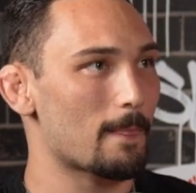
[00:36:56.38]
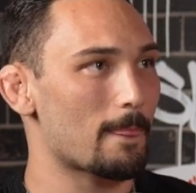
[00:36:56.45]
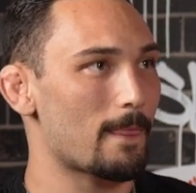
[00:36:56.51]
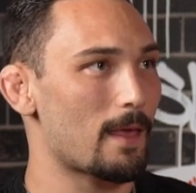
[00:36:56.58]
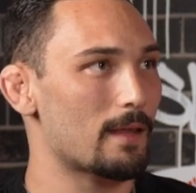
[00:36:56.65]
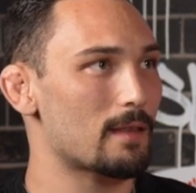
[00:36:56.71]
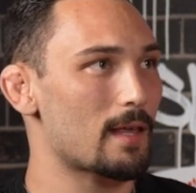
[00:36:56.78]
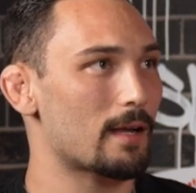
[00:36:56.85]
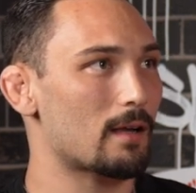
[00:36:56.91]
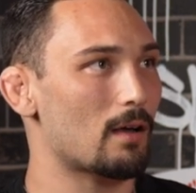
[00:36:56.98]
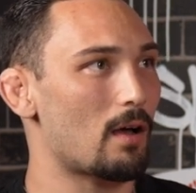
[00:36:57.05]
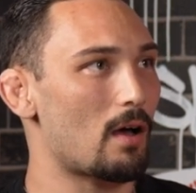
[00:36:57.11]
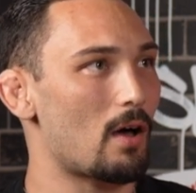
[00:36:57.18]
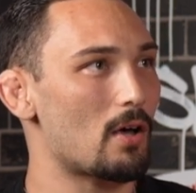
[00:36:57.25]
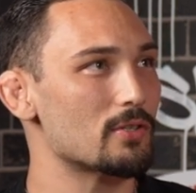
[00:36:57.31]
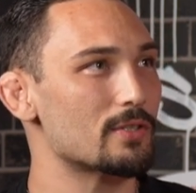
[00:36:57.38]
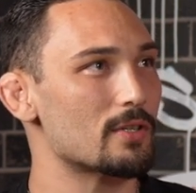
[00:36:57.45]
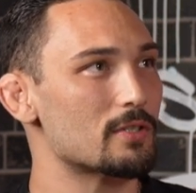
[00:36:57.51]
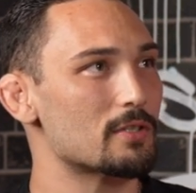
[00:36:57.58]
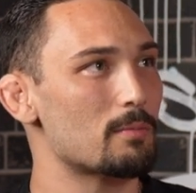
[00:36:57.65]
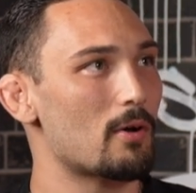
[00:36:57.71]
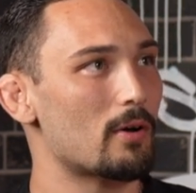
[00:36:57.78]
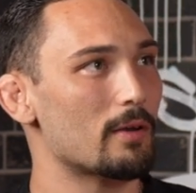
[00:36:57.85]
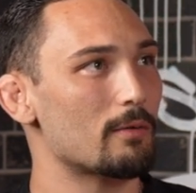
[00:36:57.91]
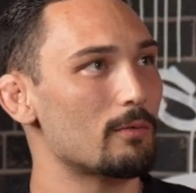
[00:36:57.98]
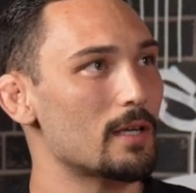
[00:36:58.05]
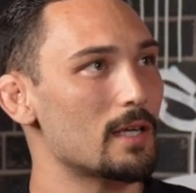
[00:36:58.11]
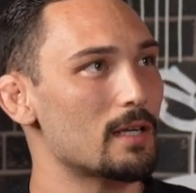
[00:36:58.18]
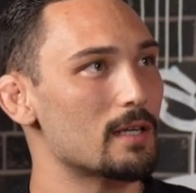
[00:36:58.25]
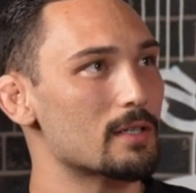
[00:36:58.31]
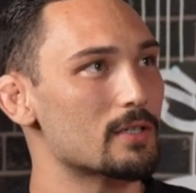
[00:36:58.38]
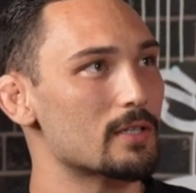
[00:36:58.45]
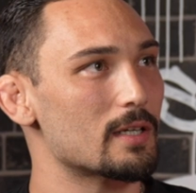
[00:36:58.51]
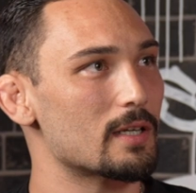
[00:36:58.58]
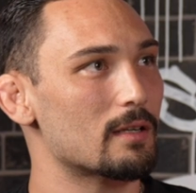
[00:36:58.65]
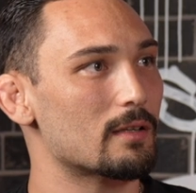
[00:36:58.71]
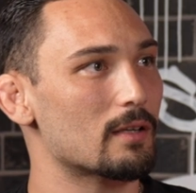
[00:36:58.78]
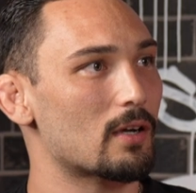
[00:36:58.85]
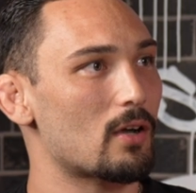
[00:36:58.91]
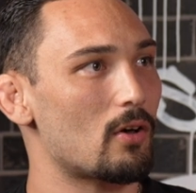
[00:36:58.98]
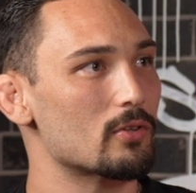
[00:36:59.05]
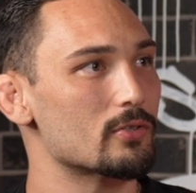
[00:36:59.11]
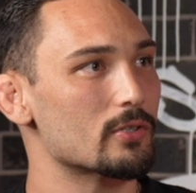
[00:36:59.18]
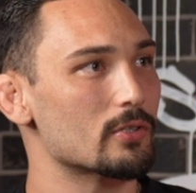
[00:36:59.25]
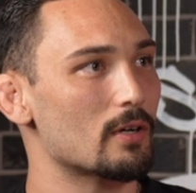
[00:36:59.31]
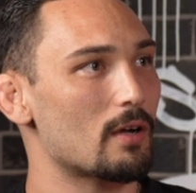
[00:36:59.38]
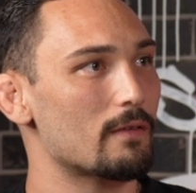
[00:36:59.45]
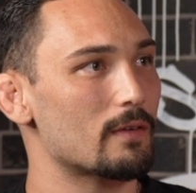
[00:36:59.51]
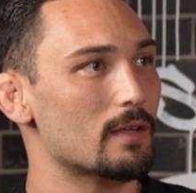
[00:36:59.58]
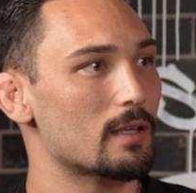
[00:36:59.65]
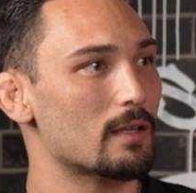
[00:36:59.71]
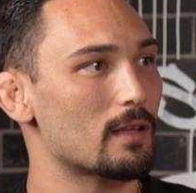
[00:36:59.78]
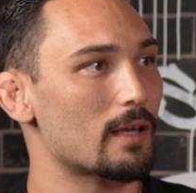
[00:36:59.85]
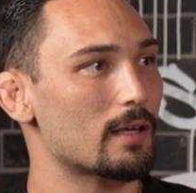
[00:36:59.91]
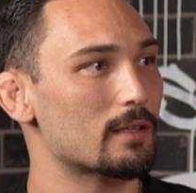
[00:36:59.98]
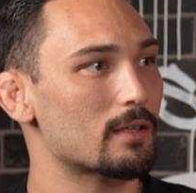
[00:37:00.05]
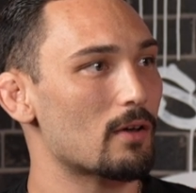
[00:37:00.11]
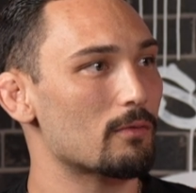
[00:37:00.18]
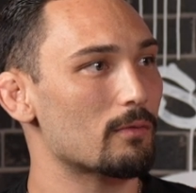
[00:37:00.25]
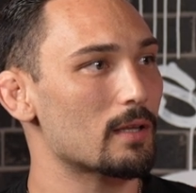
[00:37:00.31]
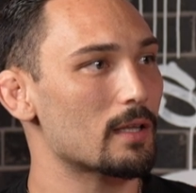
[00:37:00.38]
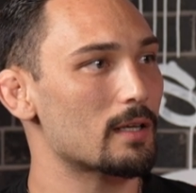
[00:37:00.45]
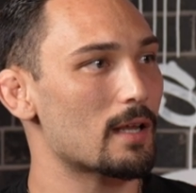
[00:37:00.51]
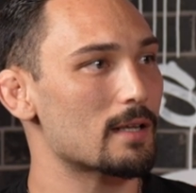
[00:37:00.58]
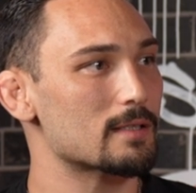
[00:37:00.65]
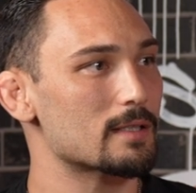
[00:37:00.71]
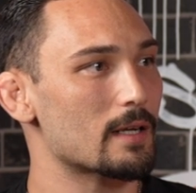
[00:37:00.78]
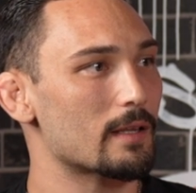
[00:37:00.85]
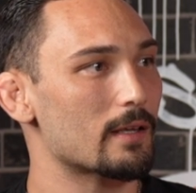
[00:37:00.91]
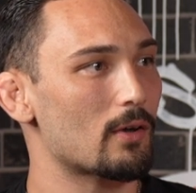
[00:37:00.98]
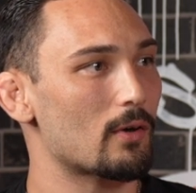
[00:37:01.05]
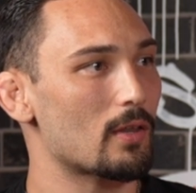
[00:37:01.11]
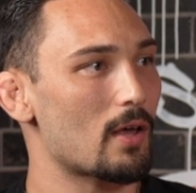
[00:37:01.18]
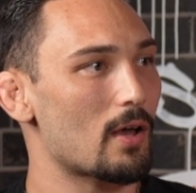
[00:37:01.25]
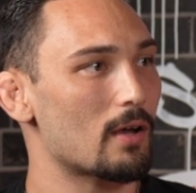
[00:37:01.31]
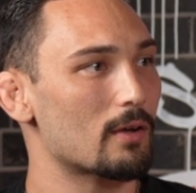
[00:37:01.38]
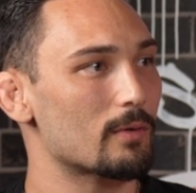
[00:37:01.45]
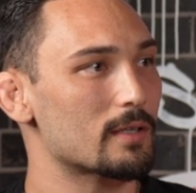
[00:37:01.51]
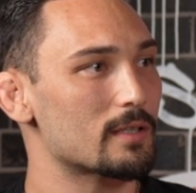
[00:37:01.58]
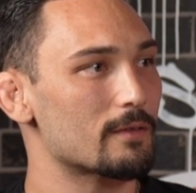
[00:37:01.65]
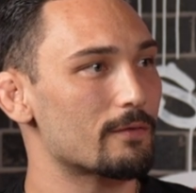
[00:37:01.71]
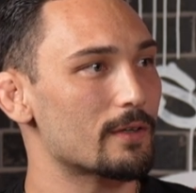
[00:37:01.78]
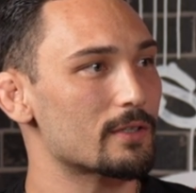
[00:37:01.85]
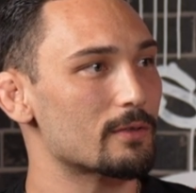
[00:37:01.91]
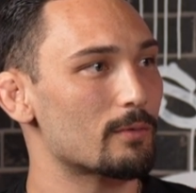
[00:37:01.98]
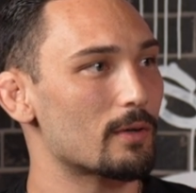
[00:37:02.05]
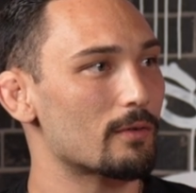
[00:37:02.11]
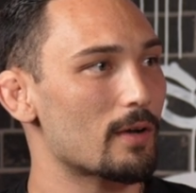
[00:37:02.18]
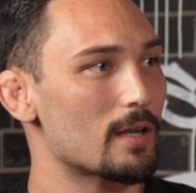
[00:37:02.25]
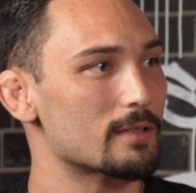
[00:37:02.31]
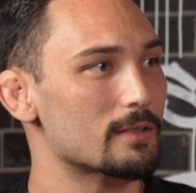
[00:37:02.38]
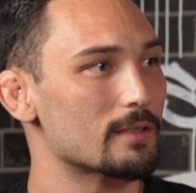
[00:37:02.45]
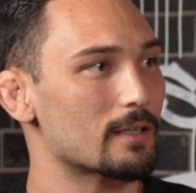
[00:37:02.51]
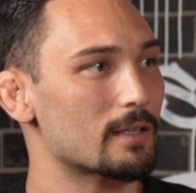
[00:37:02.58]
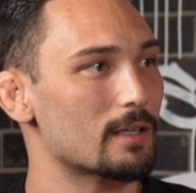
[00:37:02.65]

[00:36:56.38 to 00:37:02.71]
And like also smoking weed and shit, the culture of it like don't really necessarily go along with Division I wrestling.